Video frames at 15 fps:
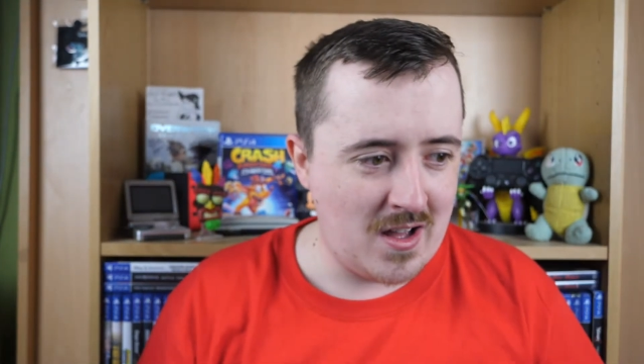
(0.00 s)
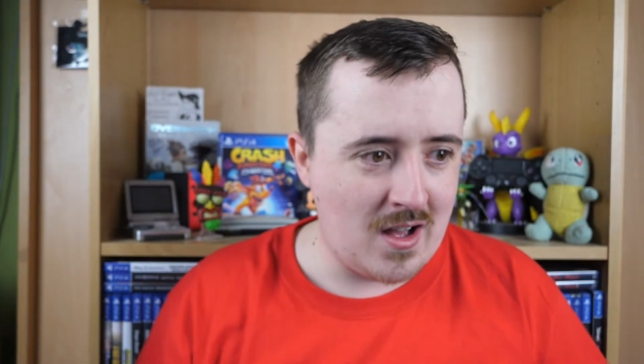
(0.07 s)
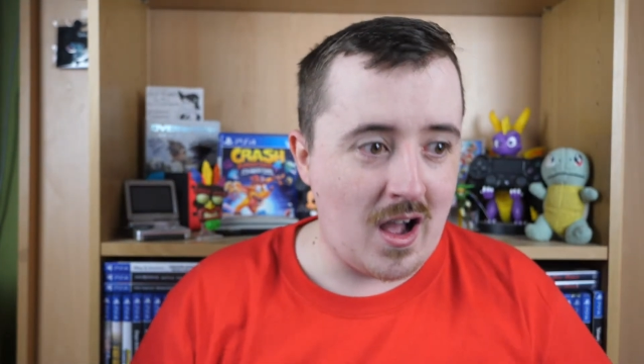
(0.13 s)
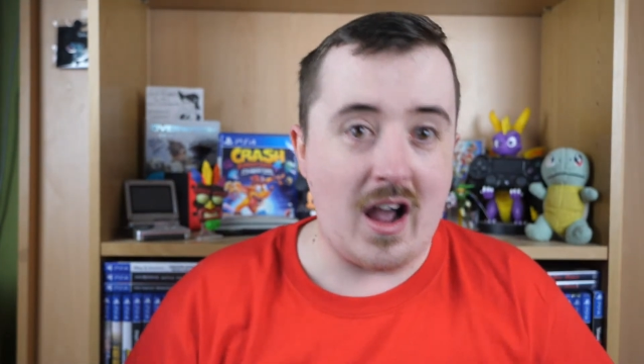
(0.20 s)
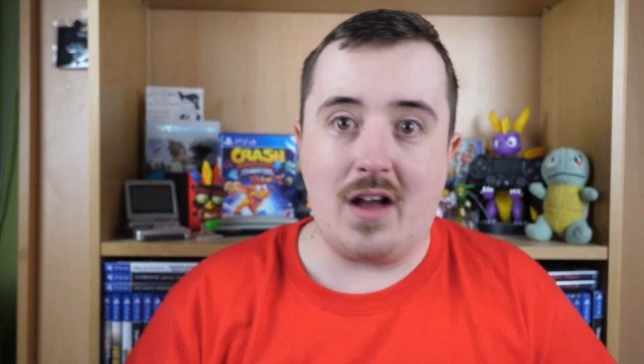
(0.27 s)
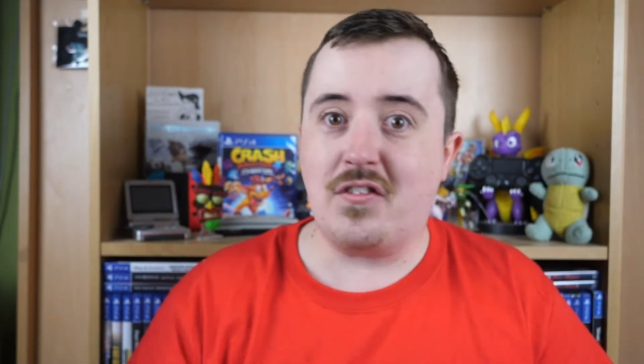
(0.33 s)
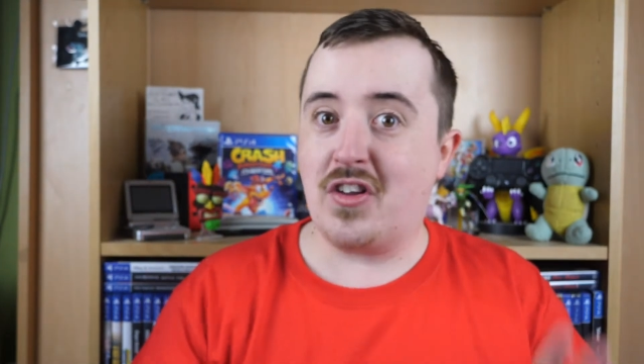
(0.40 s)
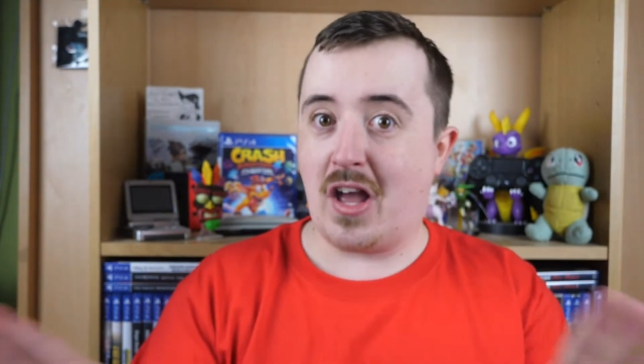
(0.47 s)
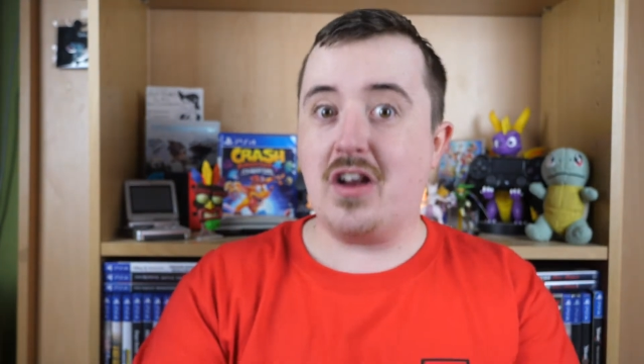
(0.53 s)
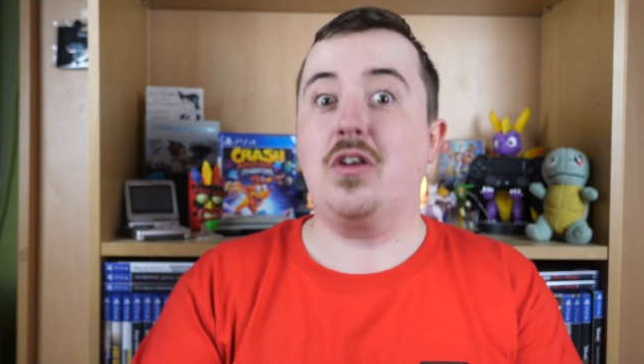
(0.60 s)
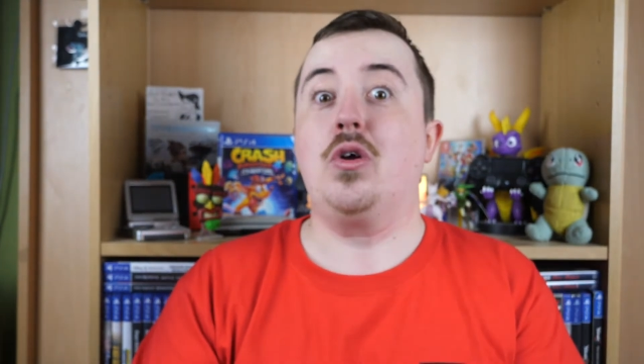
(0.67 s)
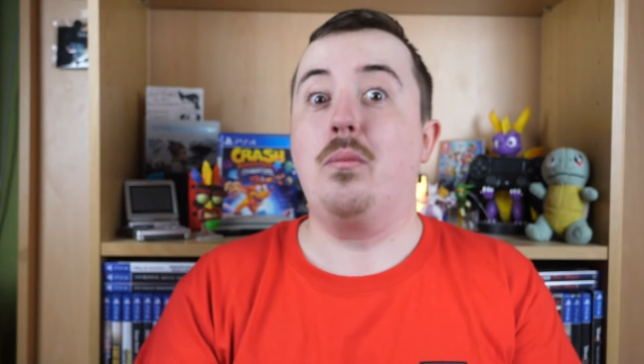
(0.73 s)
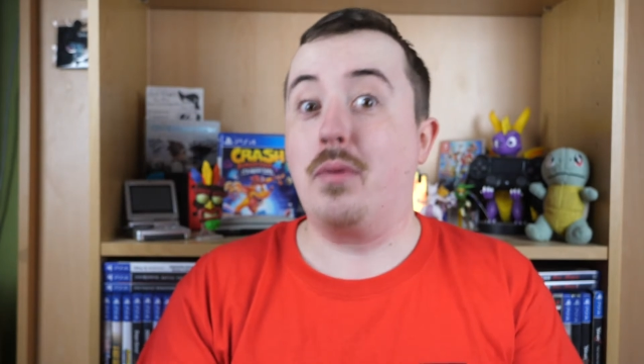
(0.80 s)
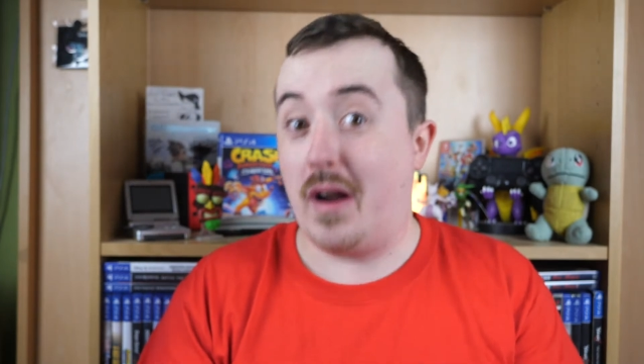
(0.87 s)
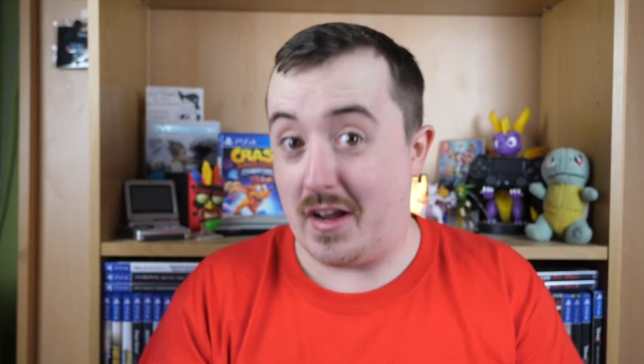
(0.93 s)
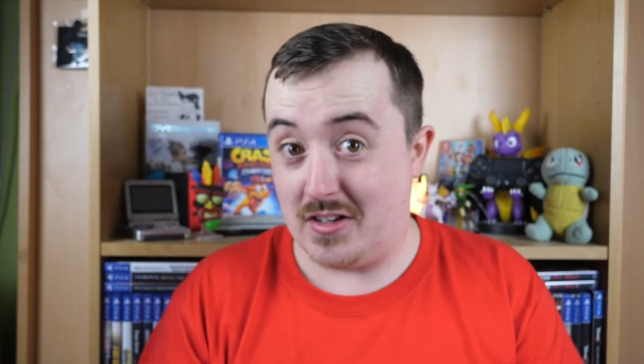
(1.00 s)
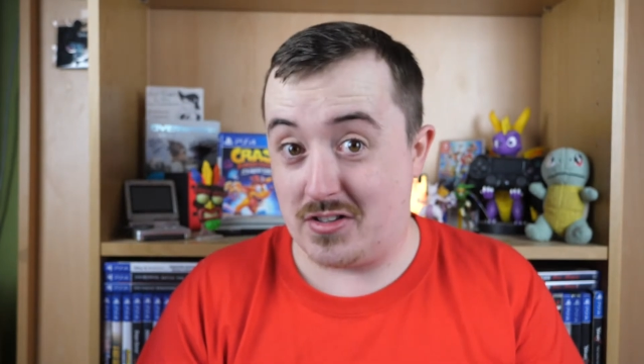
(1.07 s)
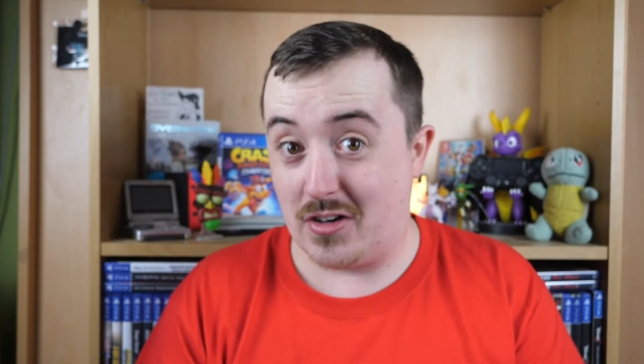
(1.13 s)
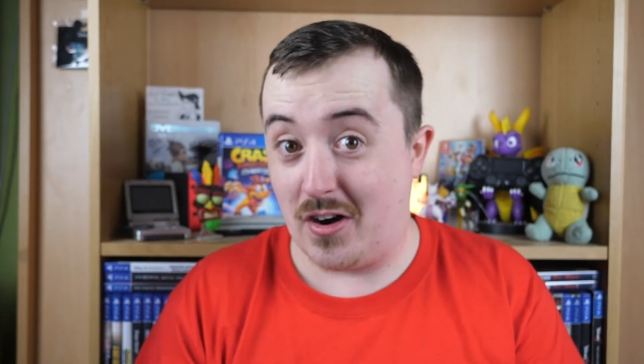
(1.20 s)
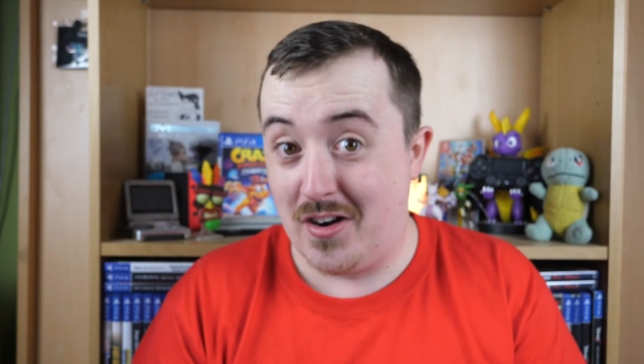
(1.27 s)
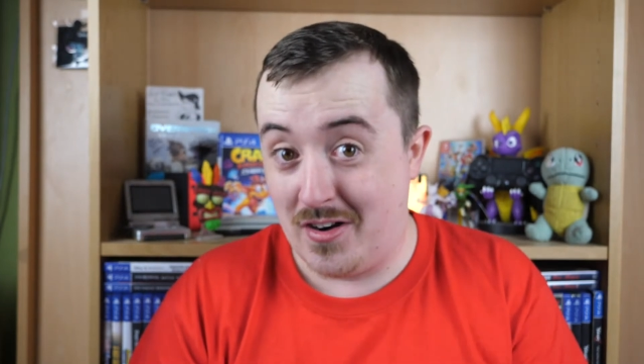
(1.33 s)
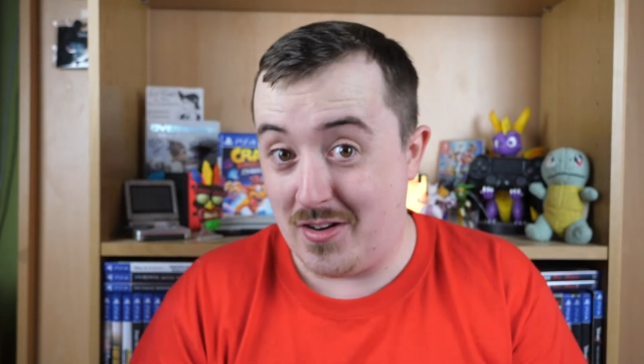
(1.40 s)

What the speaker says: I have to get a new blazer